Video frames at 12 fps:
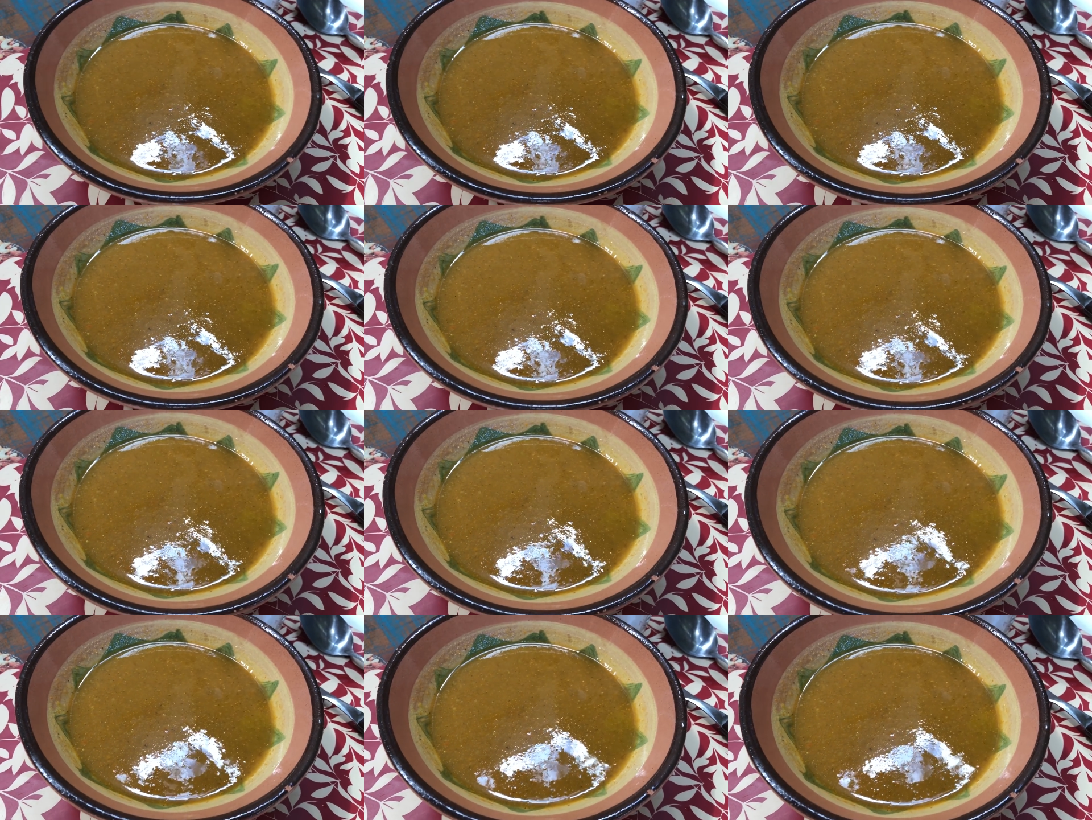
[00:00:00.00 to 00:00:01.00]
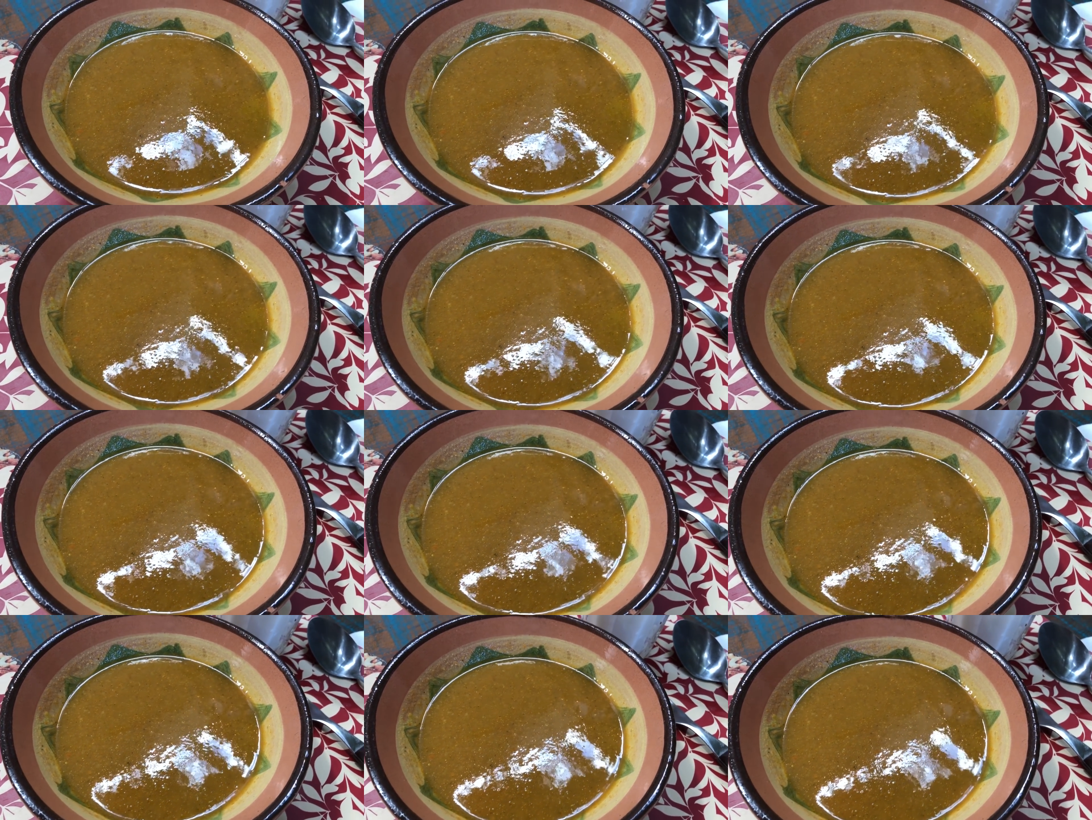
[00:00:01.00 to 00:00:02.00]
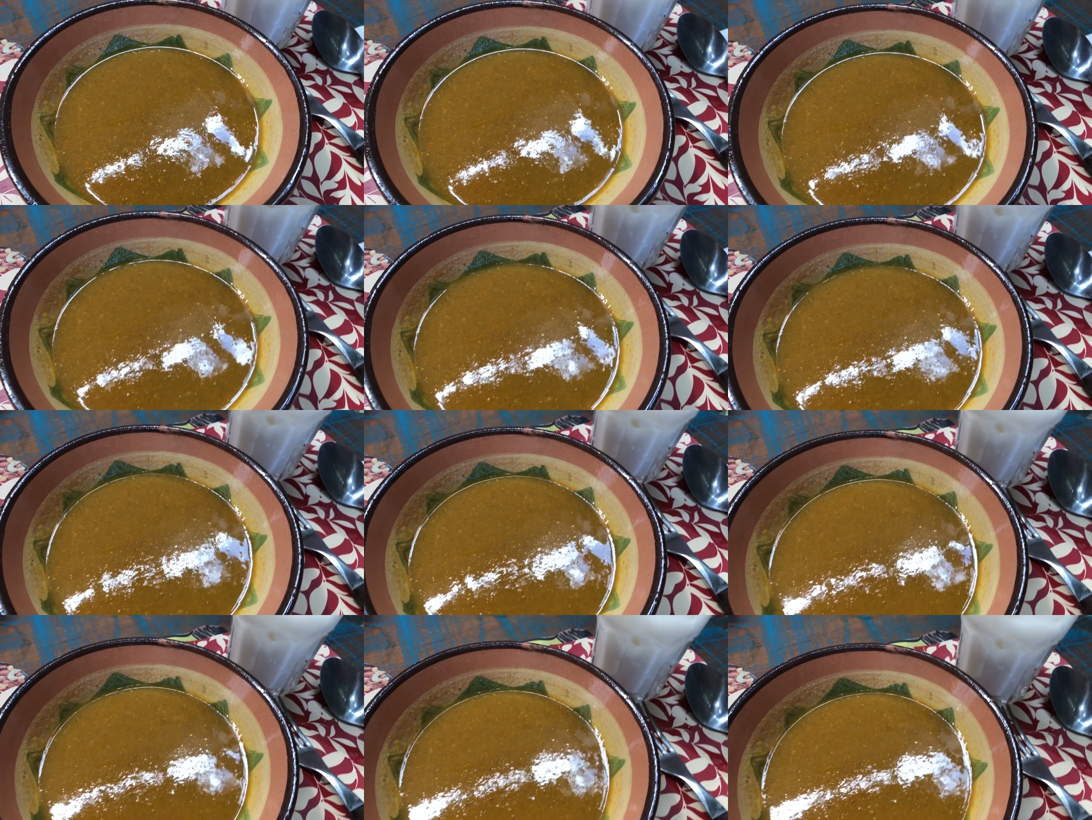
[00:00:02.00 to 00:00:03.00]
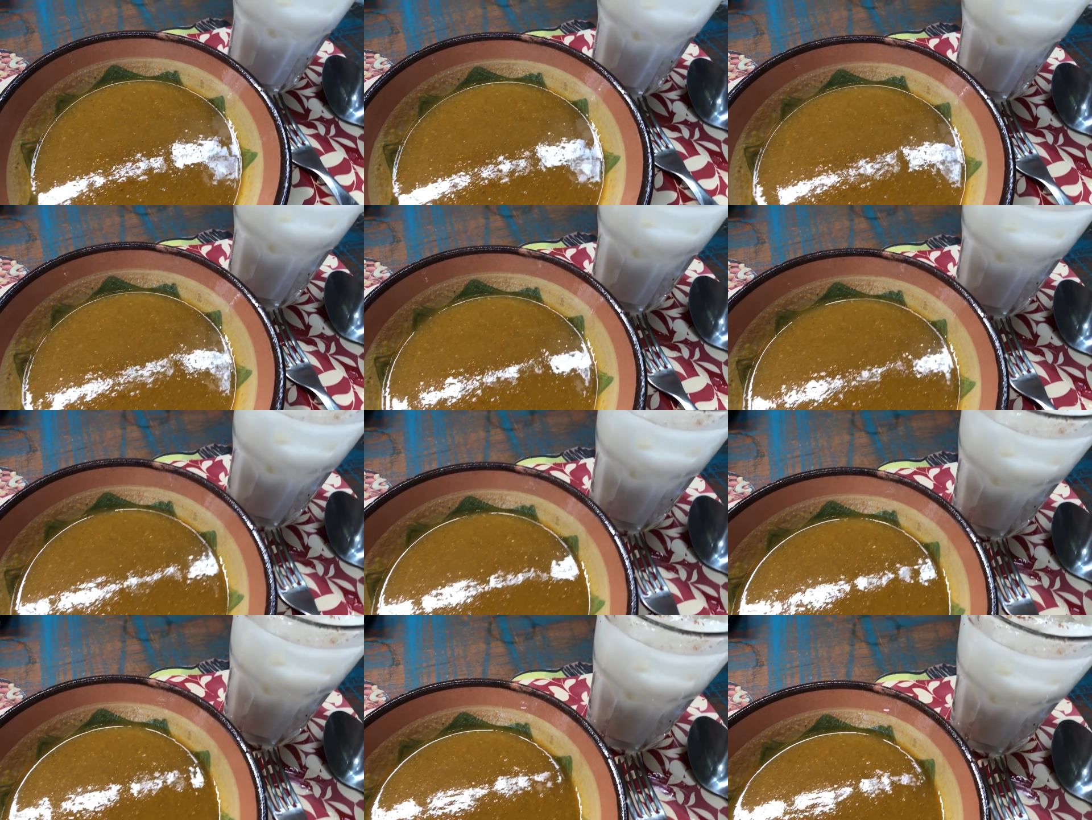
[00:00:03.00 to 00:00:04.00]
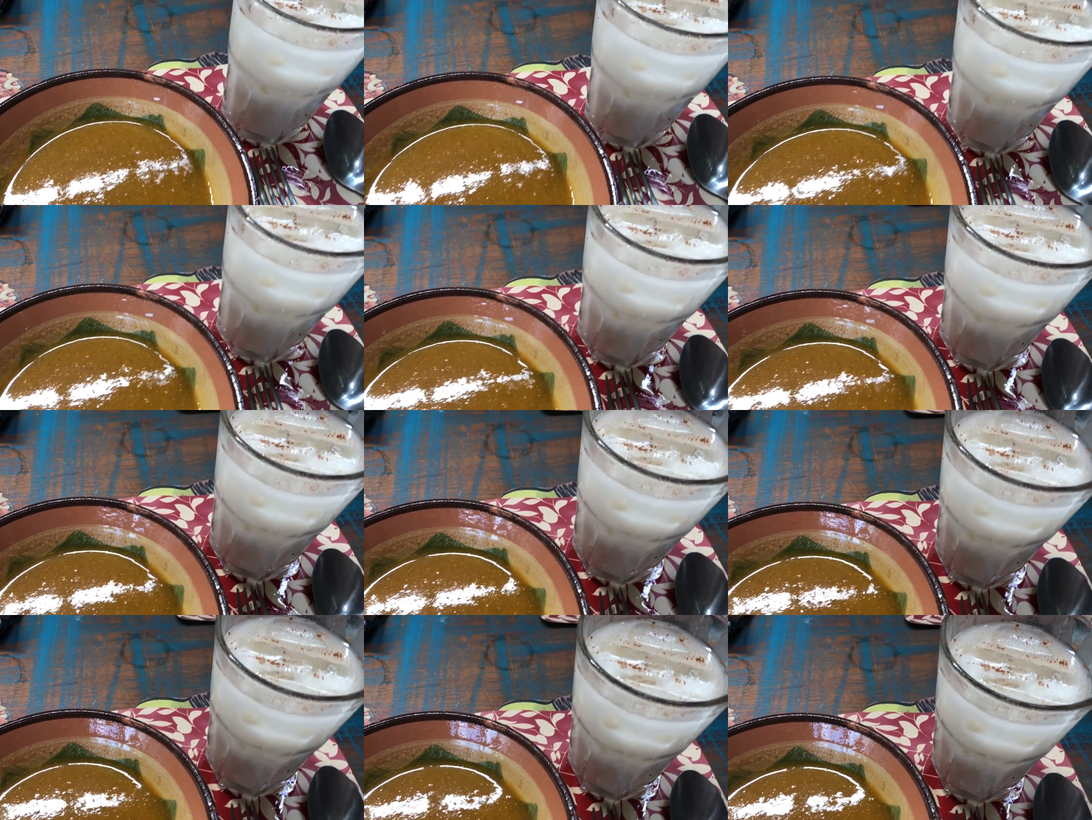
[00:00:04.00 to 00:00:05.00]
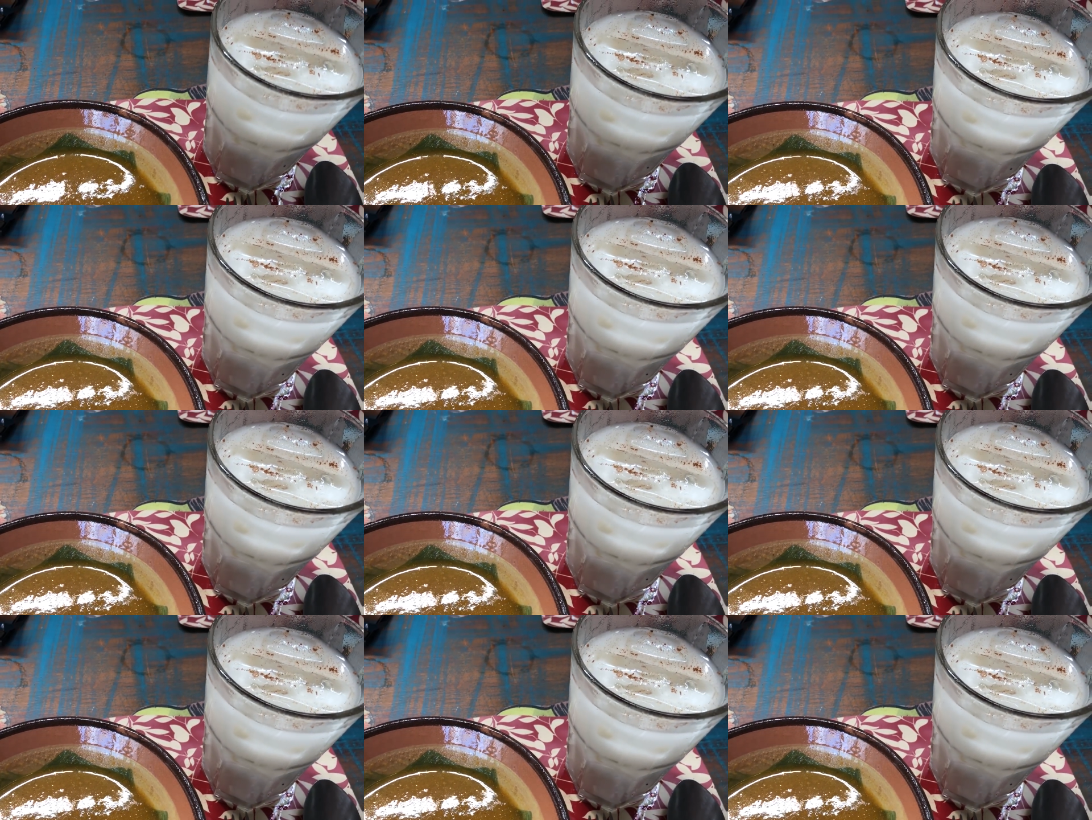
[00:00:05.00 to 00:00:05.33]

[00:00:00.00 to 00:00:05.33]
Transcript: (no speaker visible)